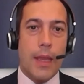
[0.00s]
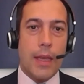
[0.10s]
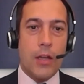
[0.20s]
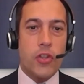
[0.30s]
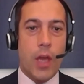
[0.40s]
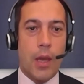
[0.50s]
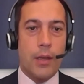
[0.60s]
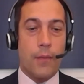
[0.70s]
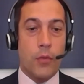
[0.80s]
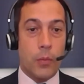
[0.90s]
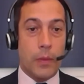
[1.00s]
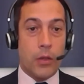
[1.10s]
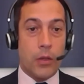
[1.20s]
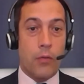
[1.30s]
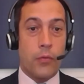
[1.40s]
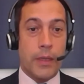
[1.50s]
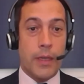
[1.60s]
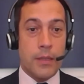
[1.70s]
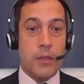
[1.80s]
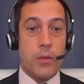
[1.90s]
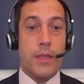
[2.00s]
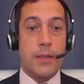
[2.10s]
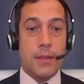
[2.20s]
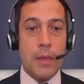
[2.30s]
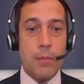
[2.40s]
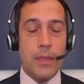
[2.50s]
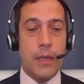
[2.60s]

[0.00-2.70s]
In China, the recovery is losing steam.